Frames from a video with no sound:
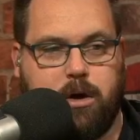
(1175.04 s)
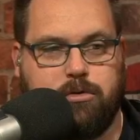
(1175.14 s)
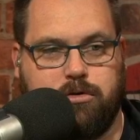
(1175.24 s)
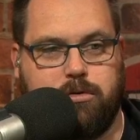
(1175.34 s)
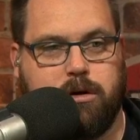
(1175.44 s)
go
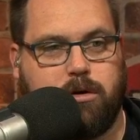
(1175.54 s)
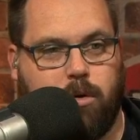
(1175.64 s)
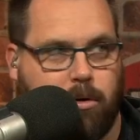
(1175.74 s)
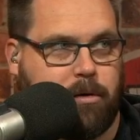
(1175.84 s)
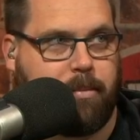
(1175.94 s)
to the
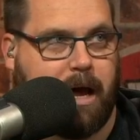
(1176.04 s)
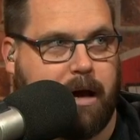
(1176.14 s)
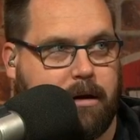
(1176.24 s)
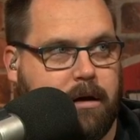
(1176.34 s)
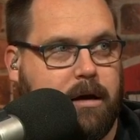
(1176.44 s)

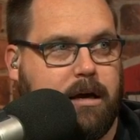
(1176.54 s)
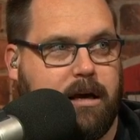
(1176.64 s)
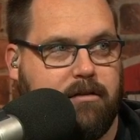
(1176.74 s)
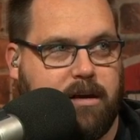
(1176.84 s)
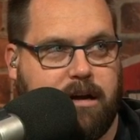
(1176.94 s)
quarterback,
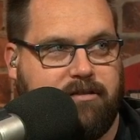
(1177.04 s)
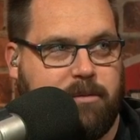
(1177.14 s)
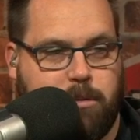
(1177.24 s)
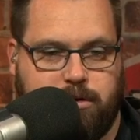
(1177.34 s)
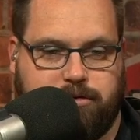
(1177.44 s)
even if
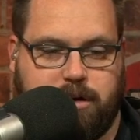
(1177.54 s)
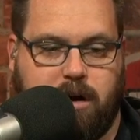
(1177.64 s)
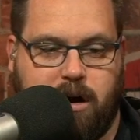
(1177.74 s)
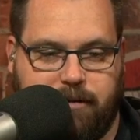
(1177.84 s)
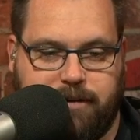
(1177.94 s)
it moves the
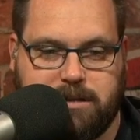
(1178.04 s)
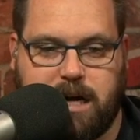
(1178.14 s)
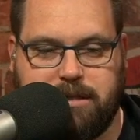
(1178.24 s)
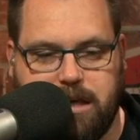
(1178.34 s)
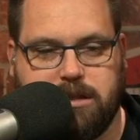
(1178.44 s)
offense.
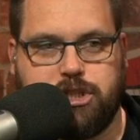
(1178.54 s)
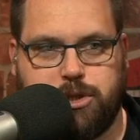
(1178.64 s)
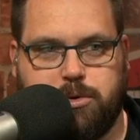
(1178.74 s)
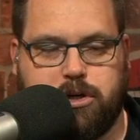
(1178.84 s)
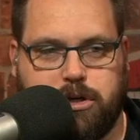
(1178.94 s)
I think the
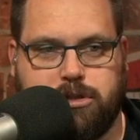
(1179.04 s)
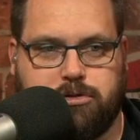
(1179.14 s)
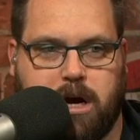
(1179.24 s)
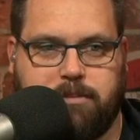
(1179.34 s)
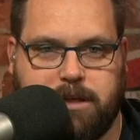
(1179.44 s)
shoe could
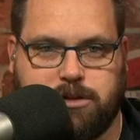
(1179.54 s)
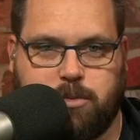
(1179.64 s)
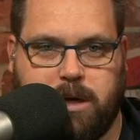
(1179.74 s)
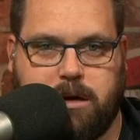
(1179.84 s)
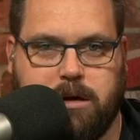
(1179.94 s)
drop this
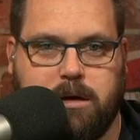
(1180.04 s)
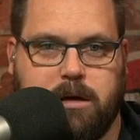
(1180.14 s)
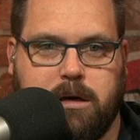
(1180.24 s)
week,